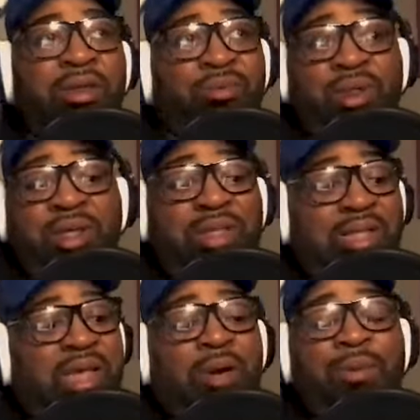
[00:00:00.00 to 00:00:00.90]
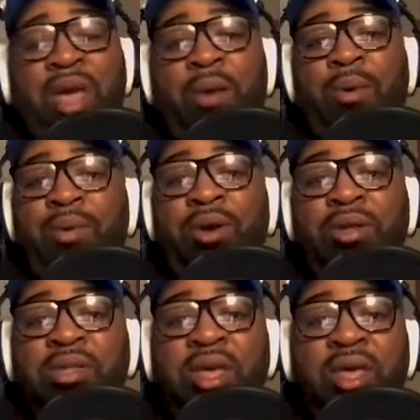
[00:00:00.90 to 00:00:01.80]
And really, that's how we got where we are
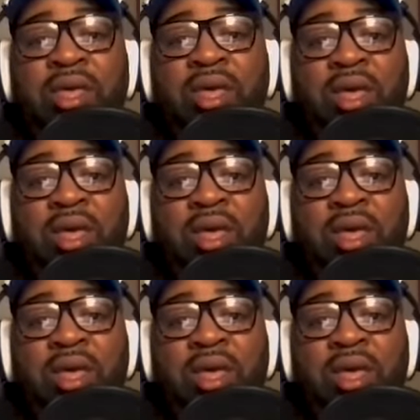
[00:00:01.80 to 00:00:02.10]
today.